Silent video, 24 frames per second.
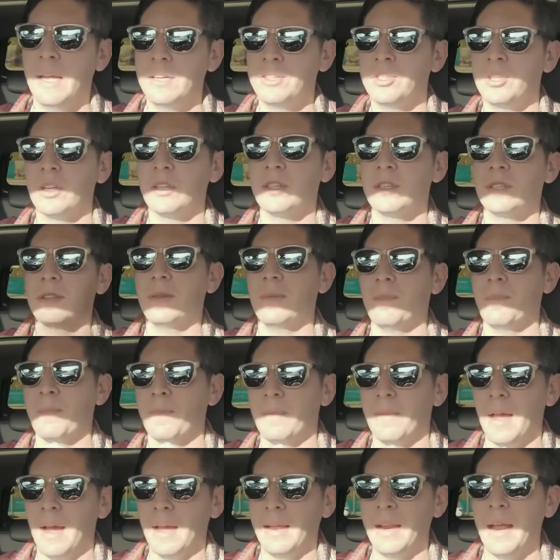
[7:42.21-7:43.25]
It's just,
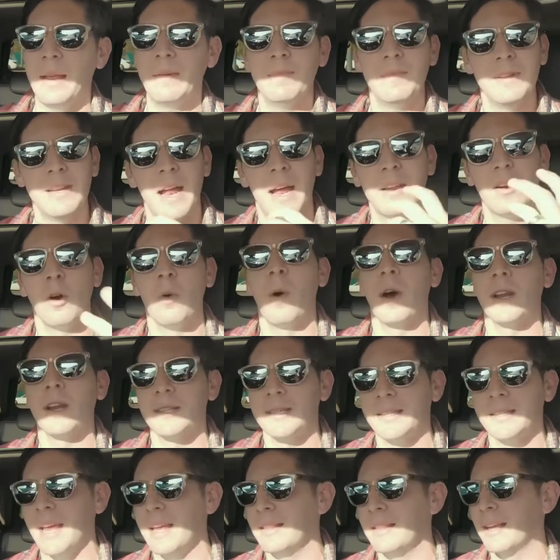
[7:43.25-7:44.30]
I don't want
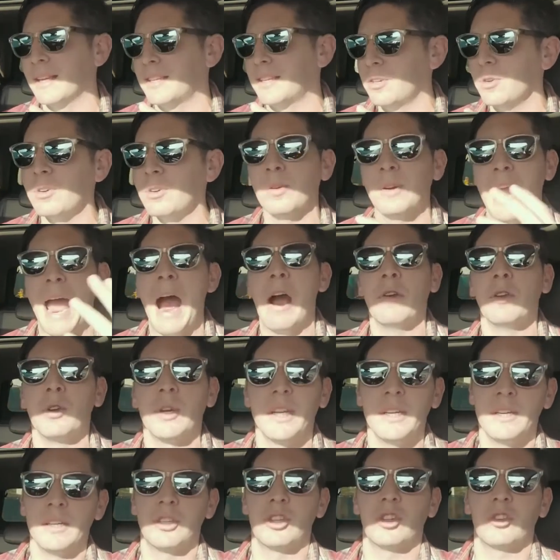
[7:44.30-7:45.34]
to say like you
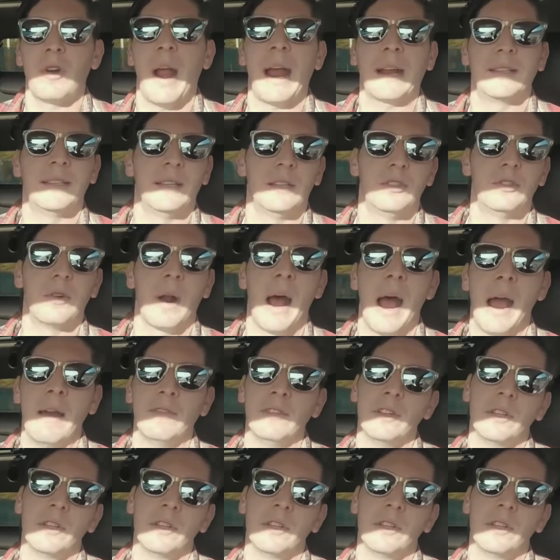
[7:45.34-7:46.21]
can distracted drive